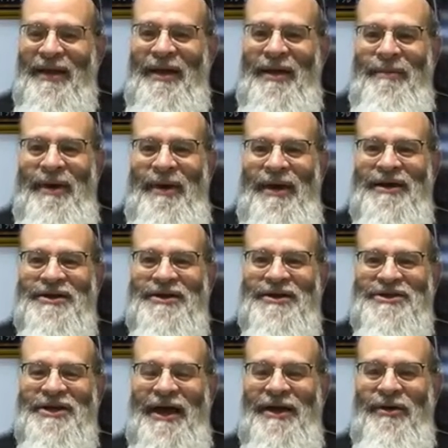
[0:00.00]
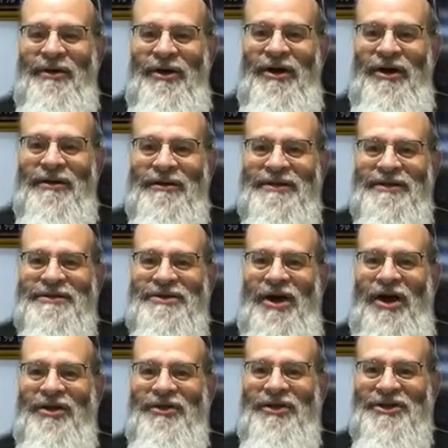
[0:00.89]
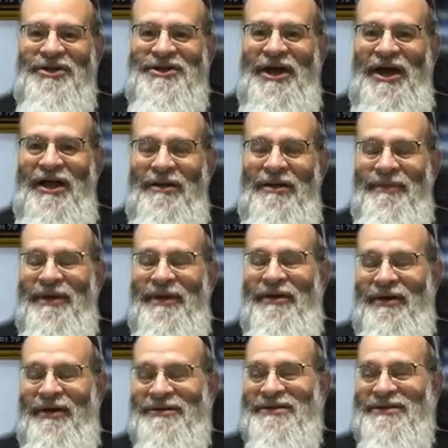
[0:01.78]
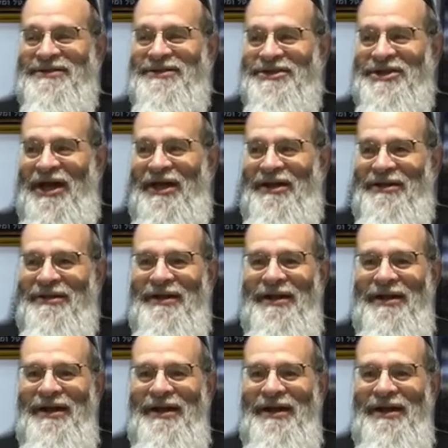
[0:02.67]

But in general, it's called a gel because it's a gel.